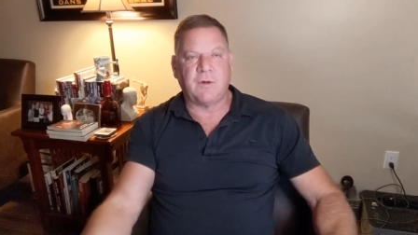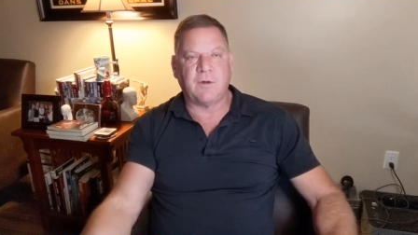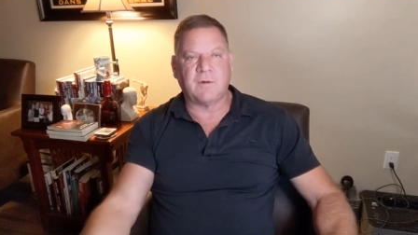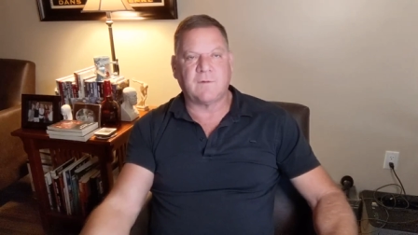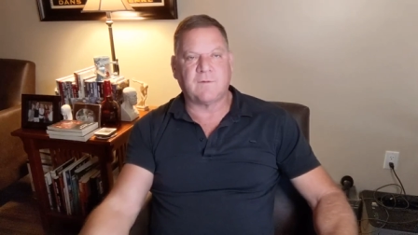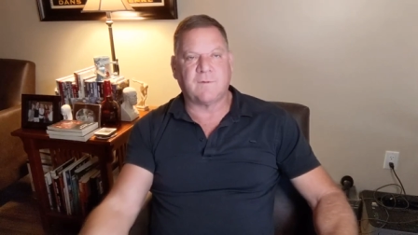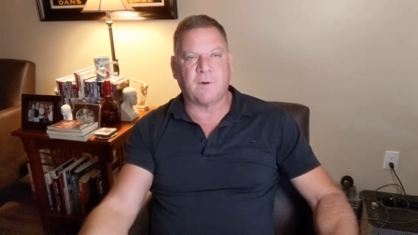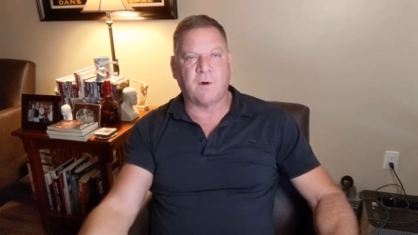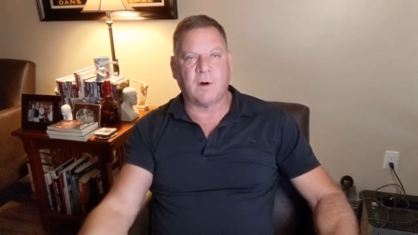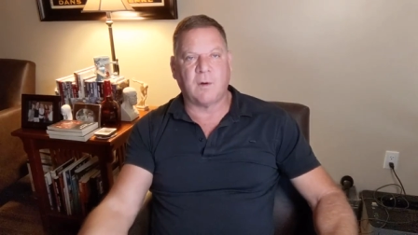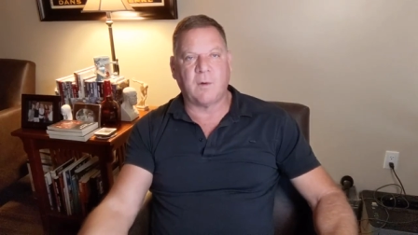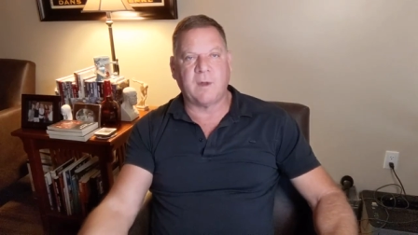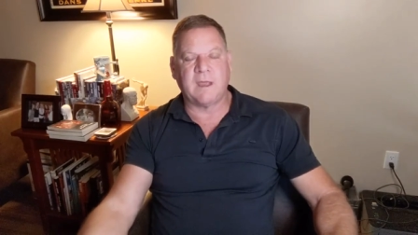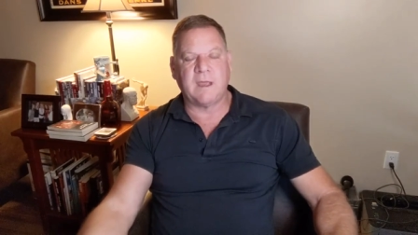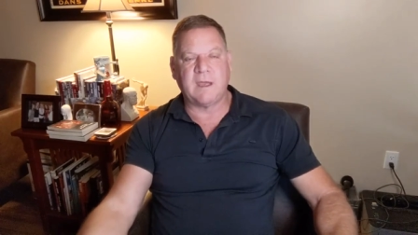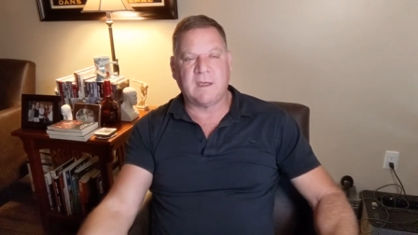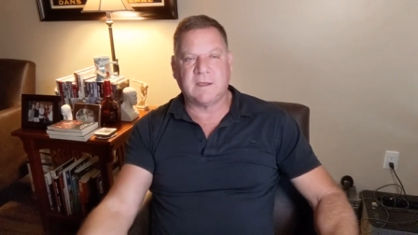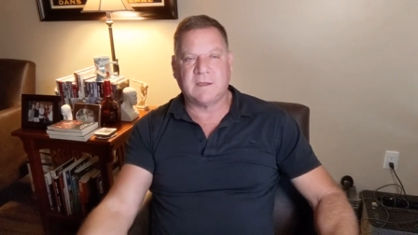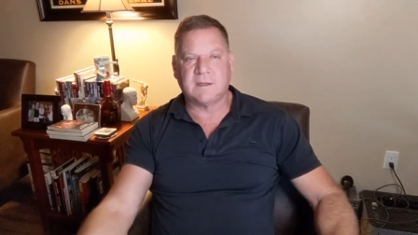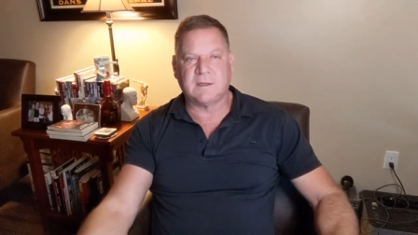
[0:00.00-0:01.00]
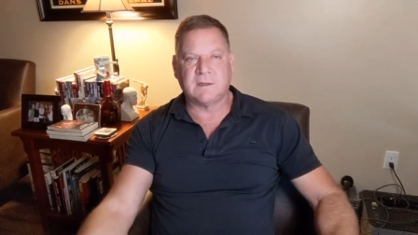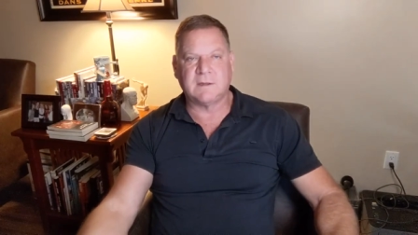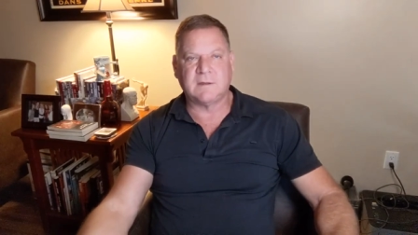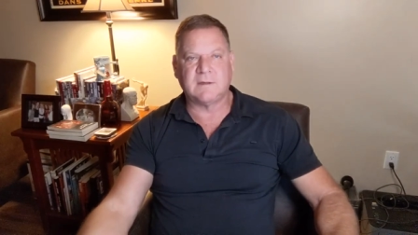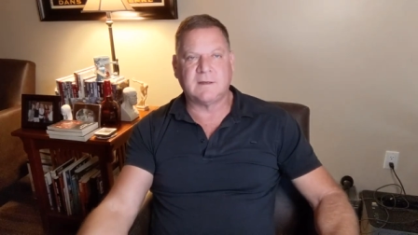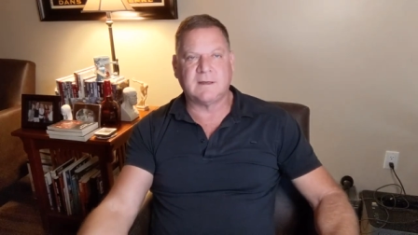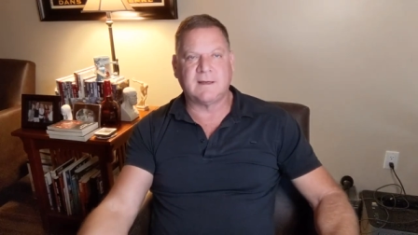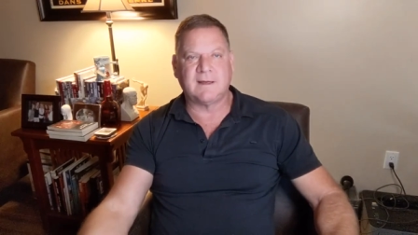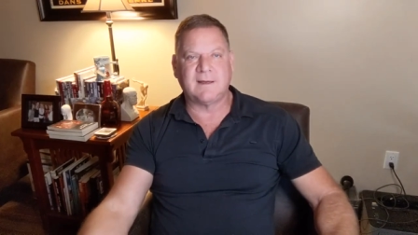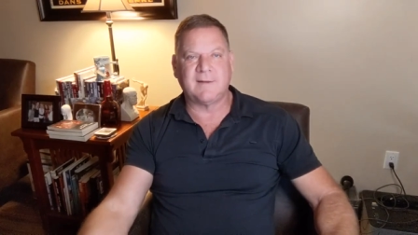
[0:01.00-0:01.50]
those four weeks
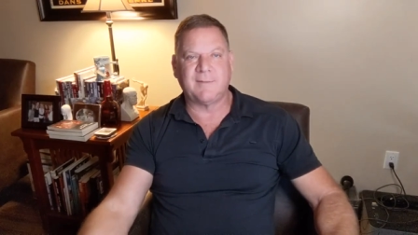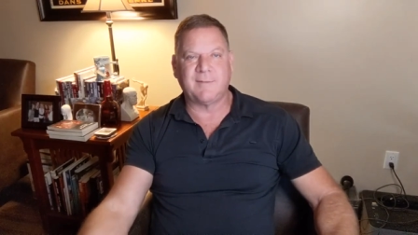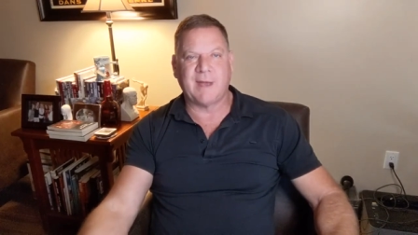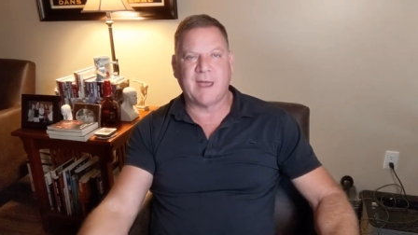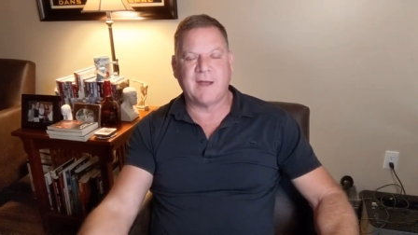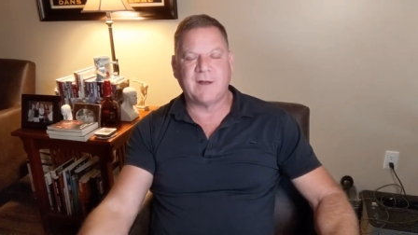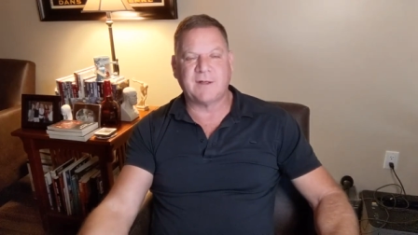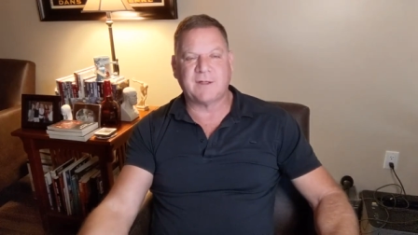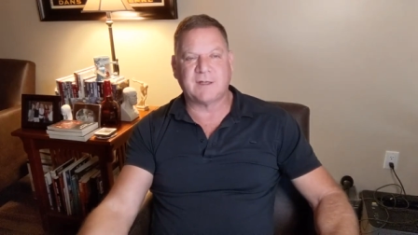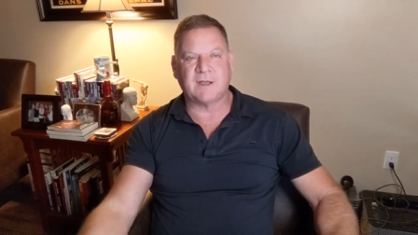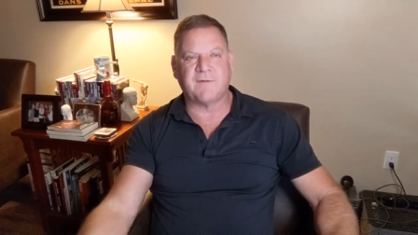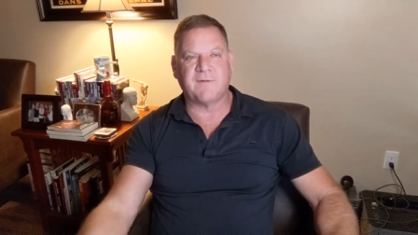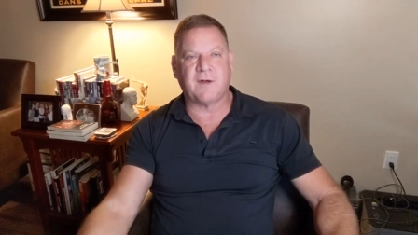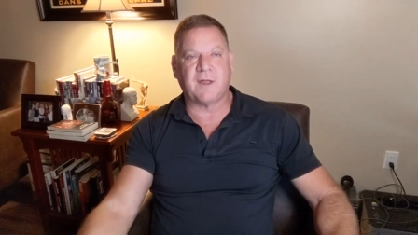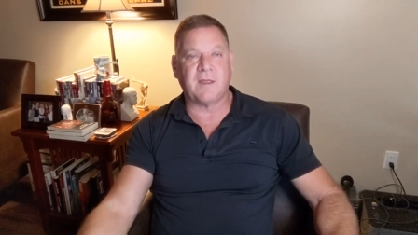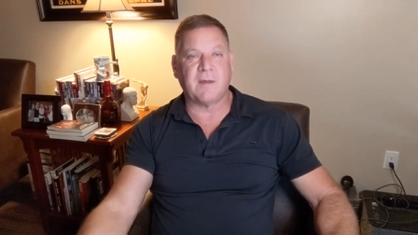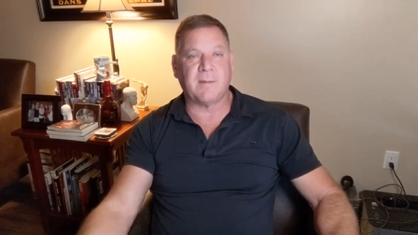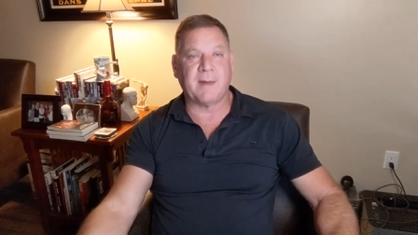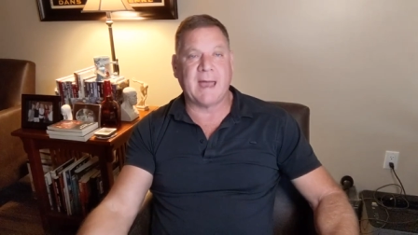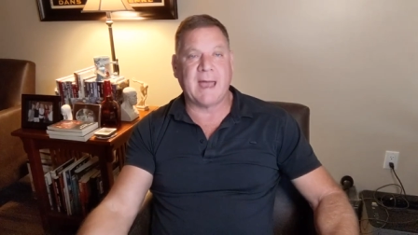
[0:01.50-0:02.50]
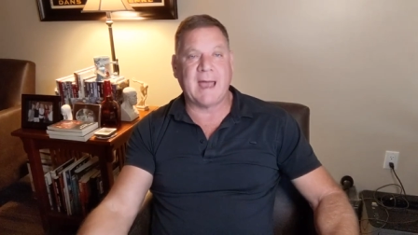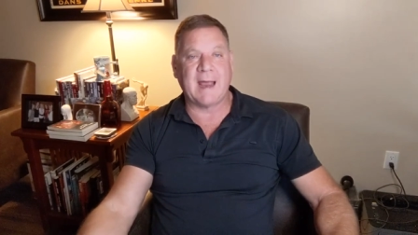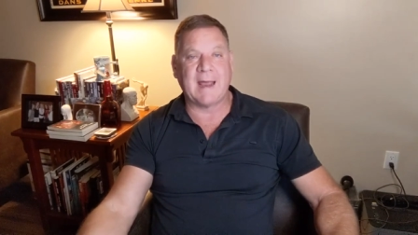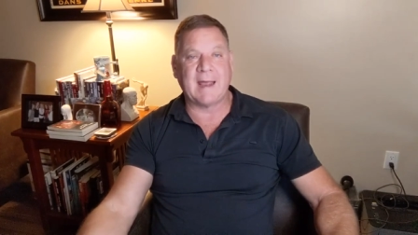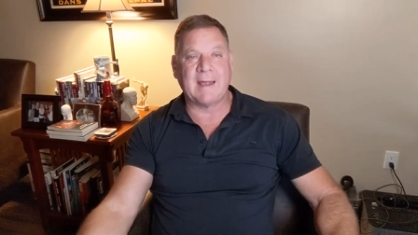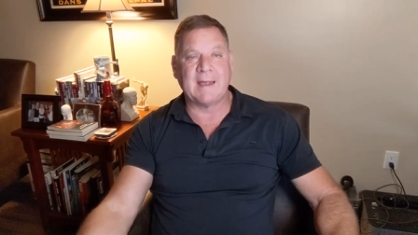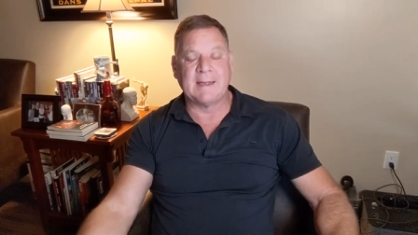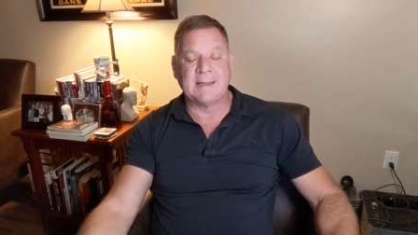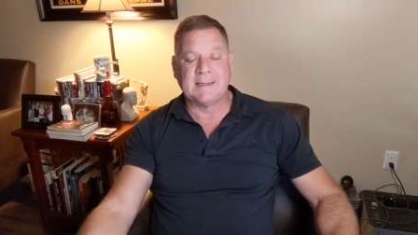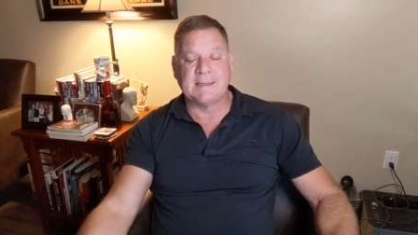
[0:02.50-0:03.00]
and uh, pat yourself on the back.